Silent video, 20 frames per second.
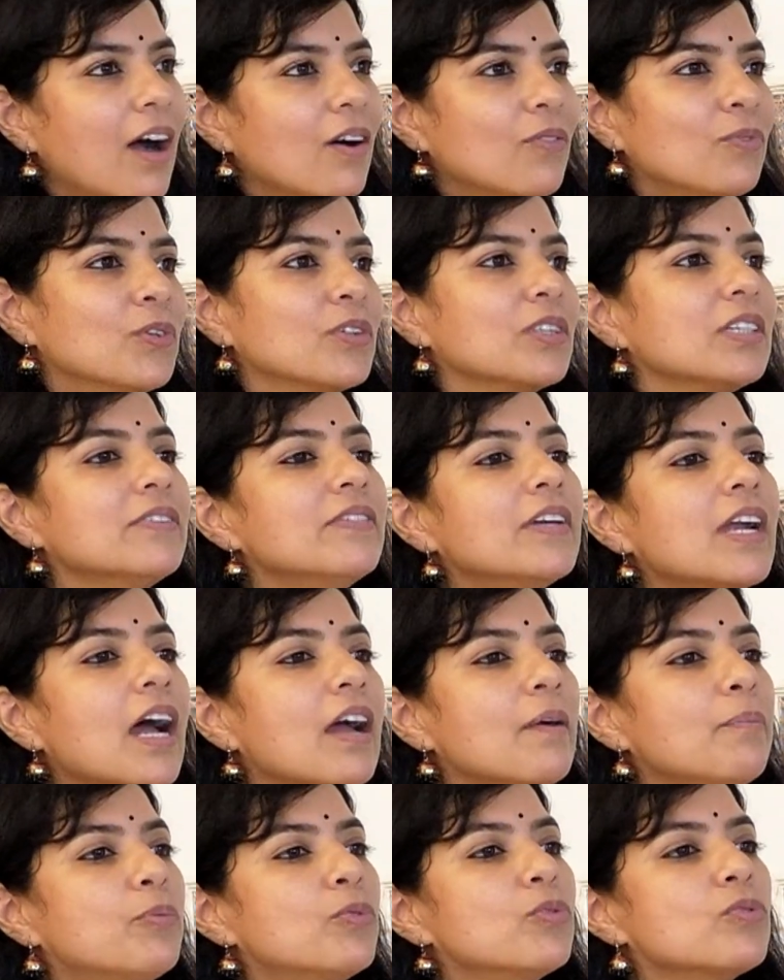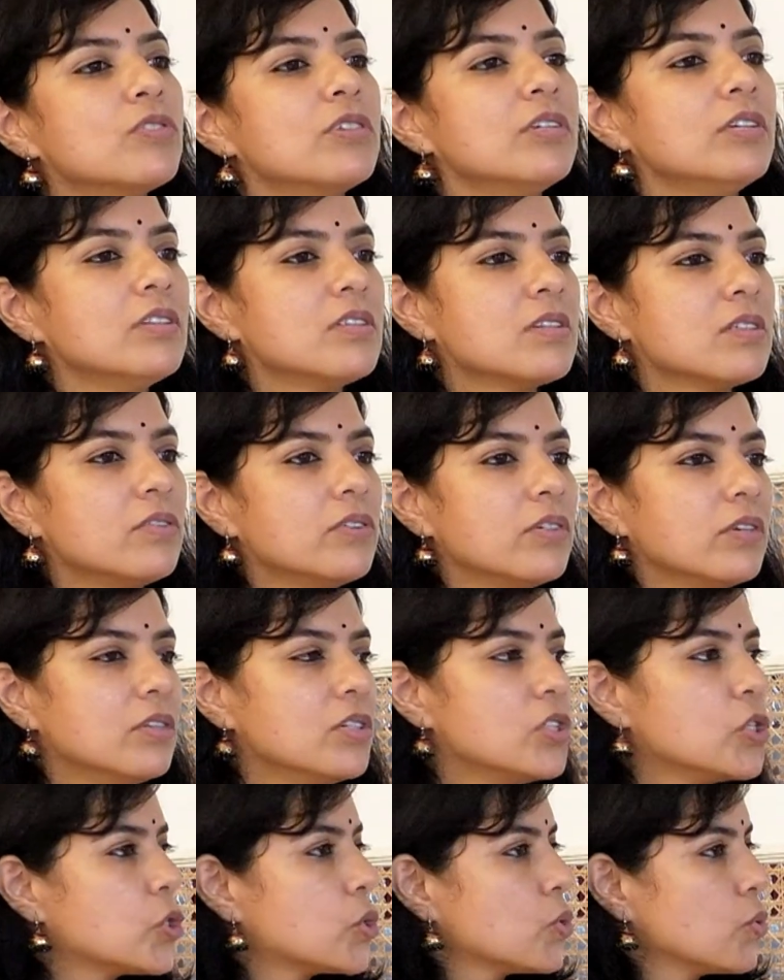whatever I have portrayed is a
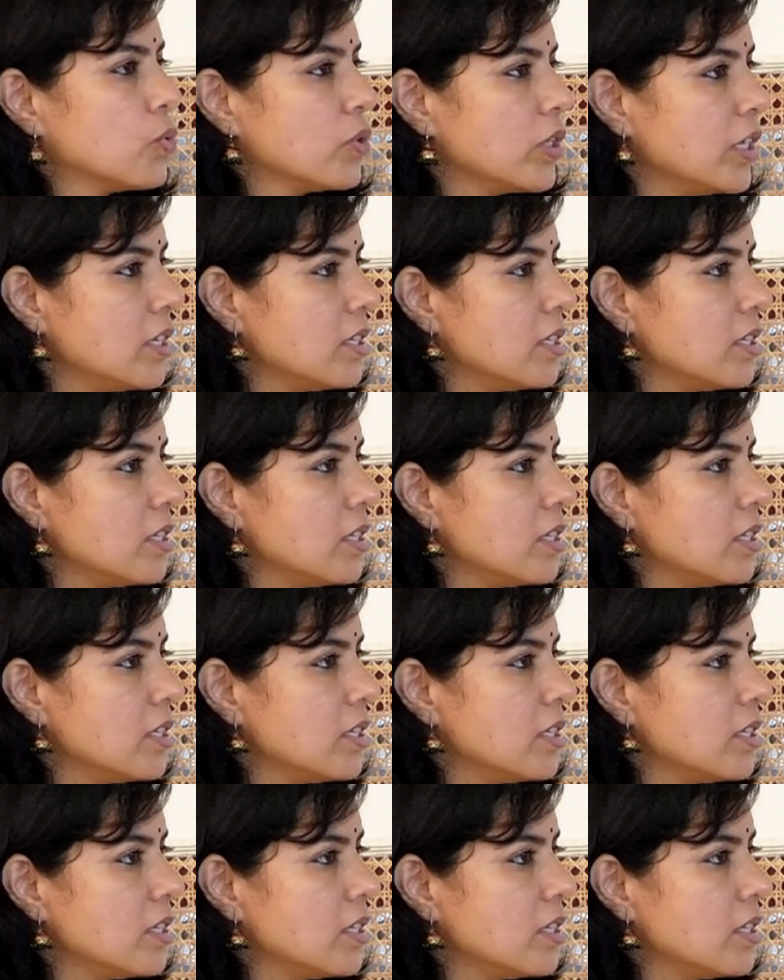real story.